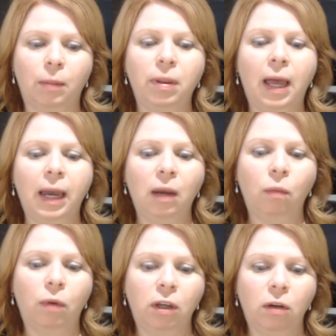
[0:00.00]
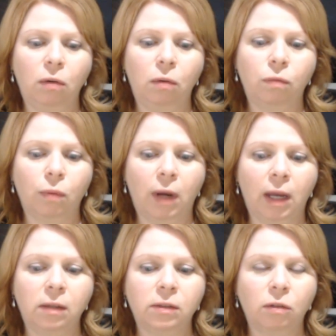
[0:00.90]
Applying what you've
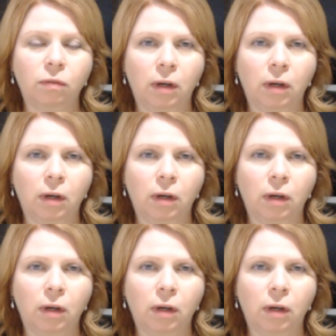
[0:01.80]
read so